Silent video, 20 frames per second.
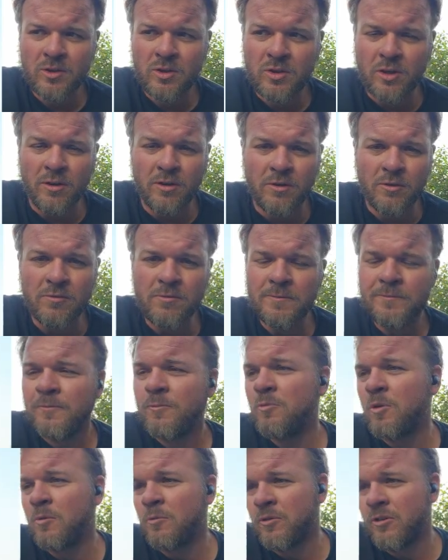So,
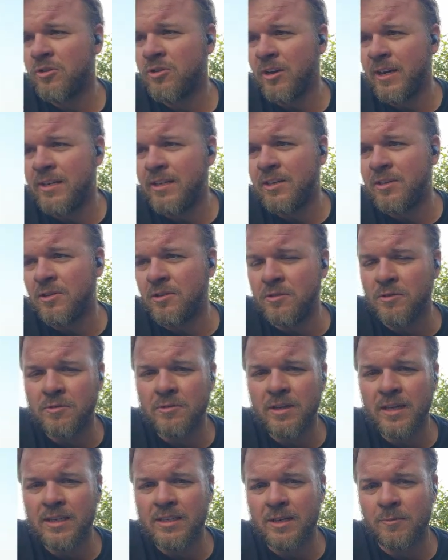what we're trying to
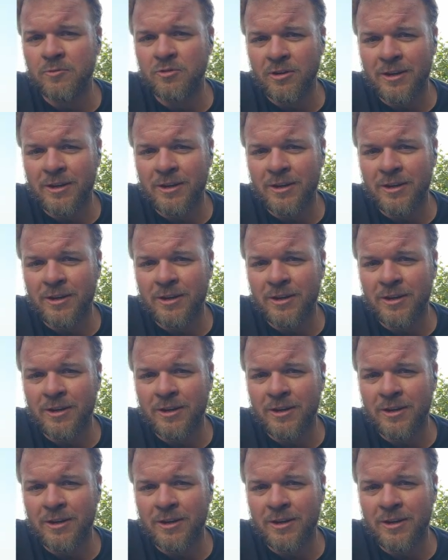do is I'm